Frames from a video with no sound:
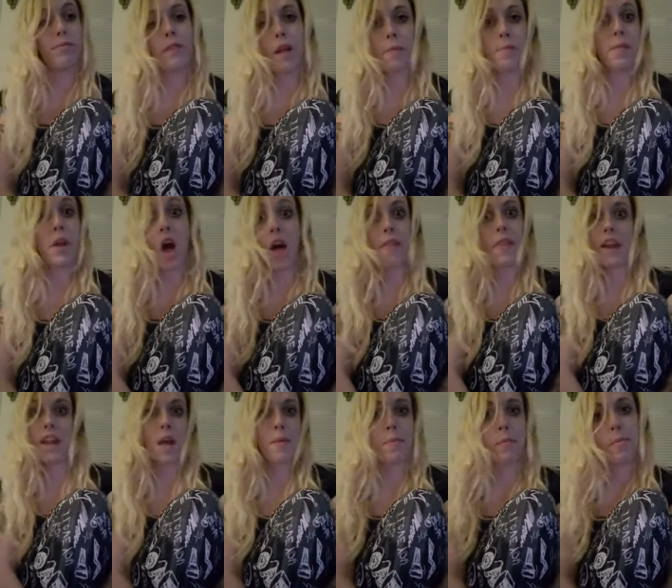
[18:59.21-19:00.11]
am not
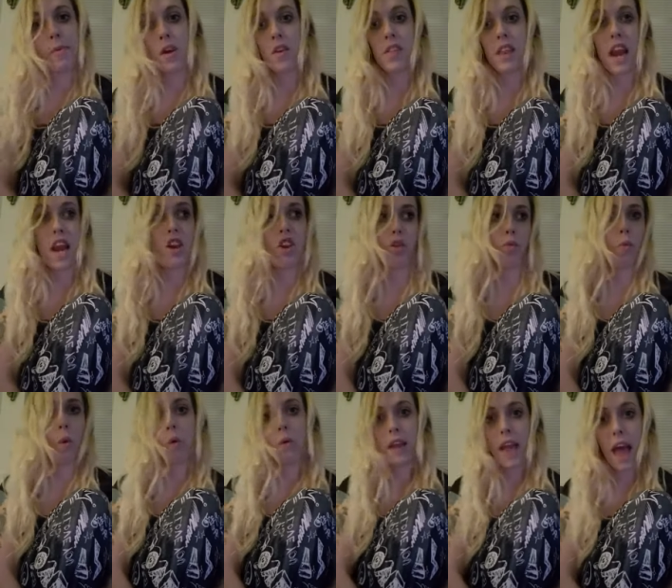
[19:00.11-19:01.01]
that type of person. I just
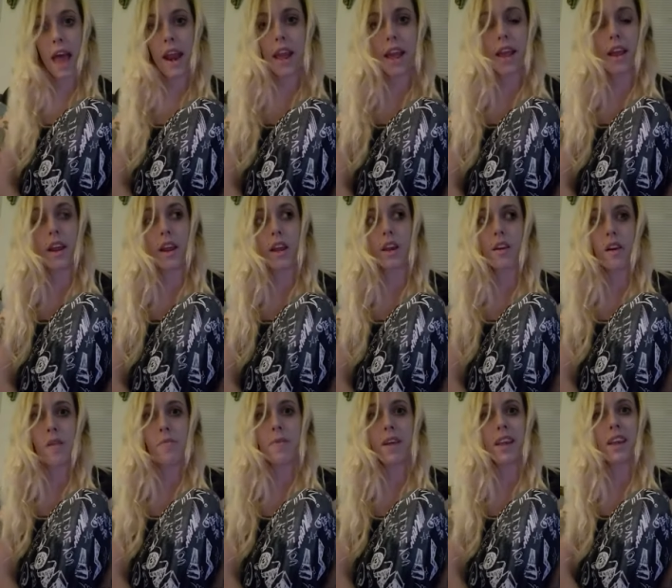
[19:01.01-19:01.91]
won't get it. You know
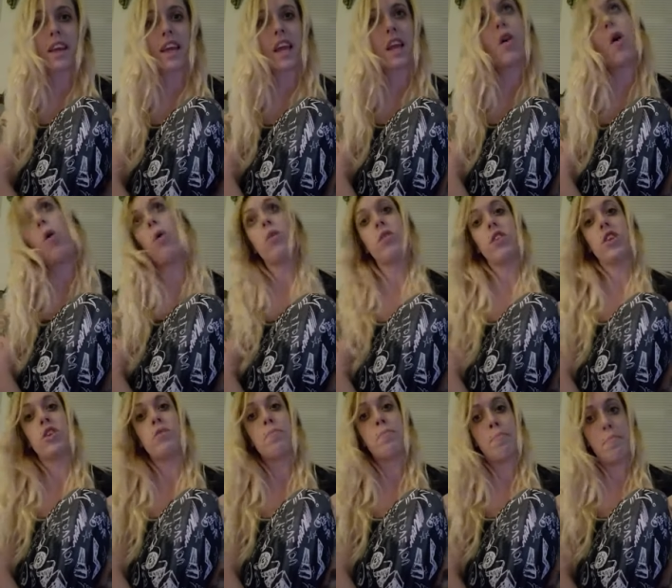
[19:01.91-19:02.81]
what I mean? Like it holds
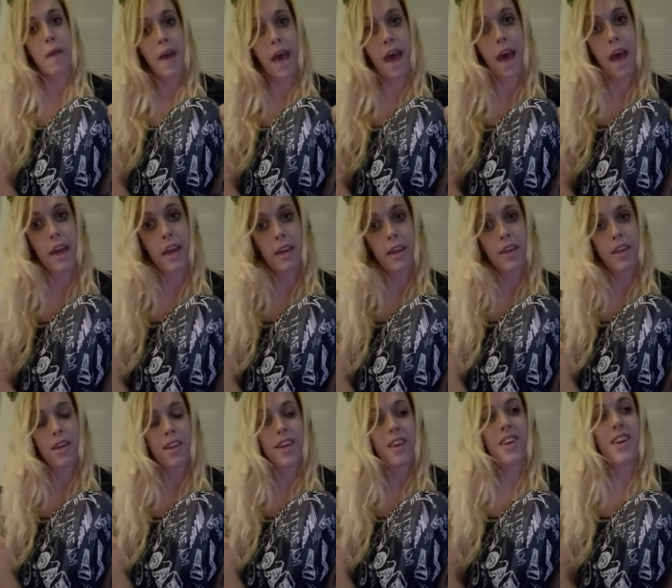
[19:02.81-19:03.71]
you back.
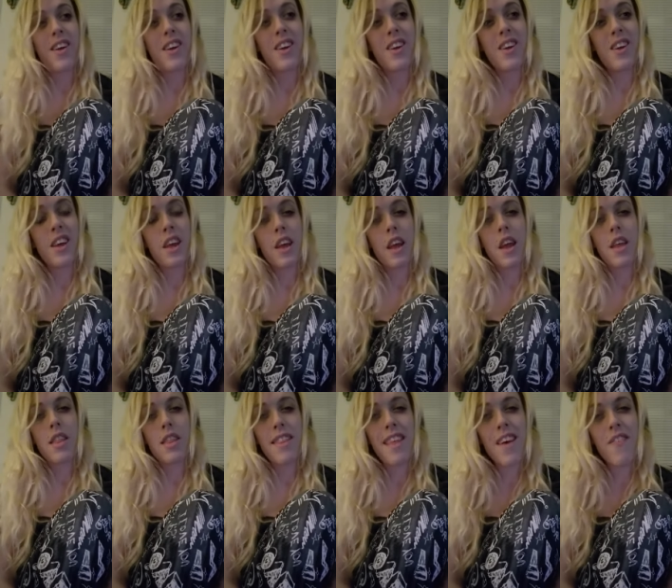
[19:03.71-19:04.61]

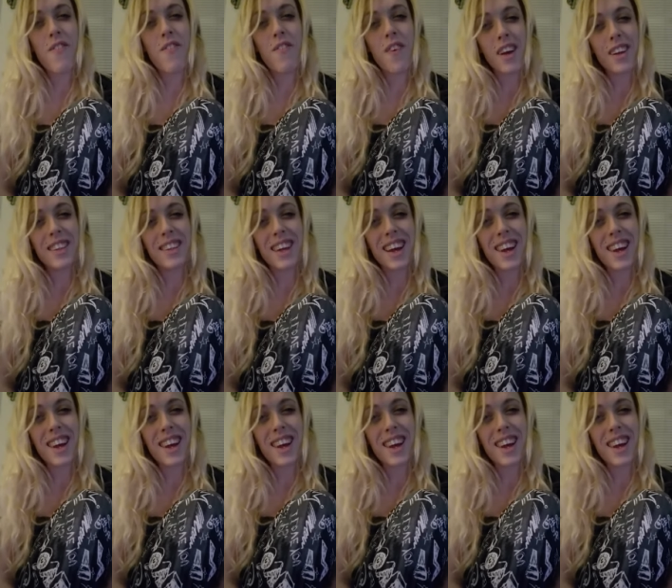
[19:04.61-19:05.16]
Isn't that fucked